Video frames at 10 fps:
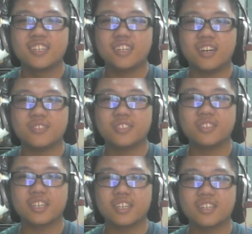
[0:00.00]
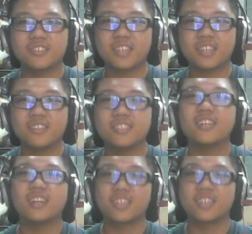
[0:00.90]

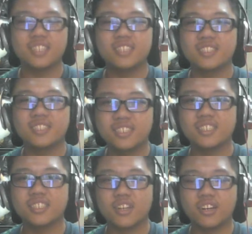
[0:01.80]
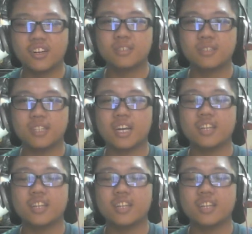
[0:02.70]
Okay, this is still the oil spill.